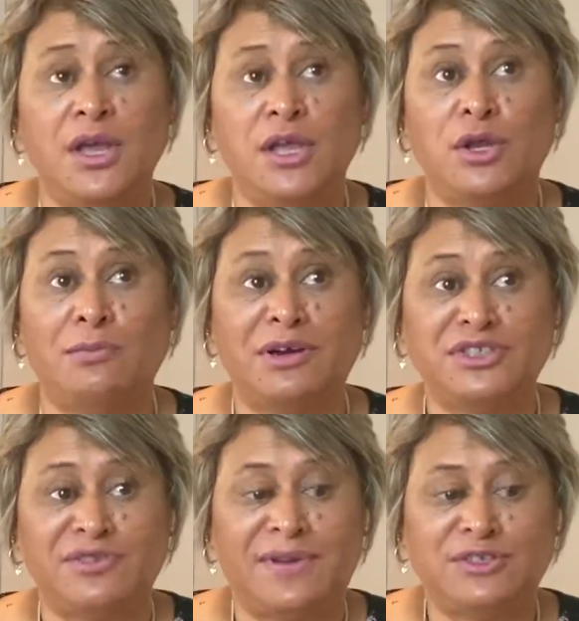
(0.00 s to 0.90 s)
you know,
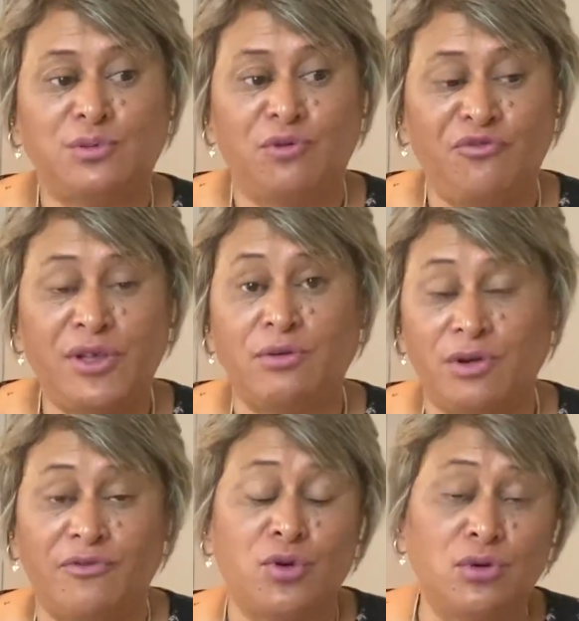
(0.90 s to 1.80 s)
most of us will feel,
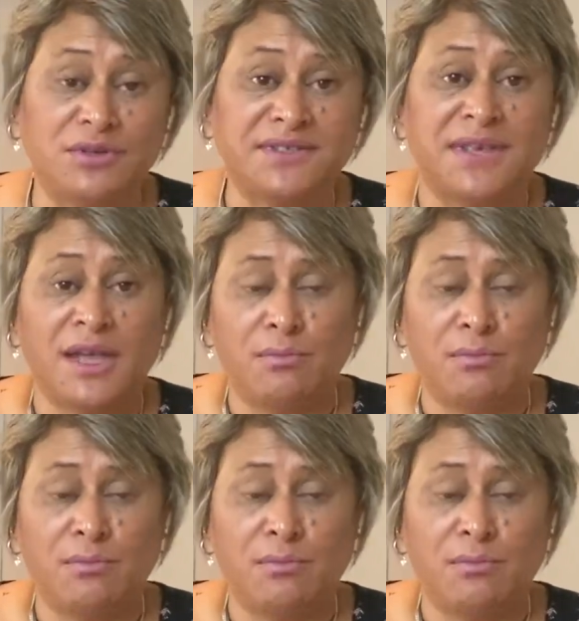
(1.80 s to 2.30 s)
of course,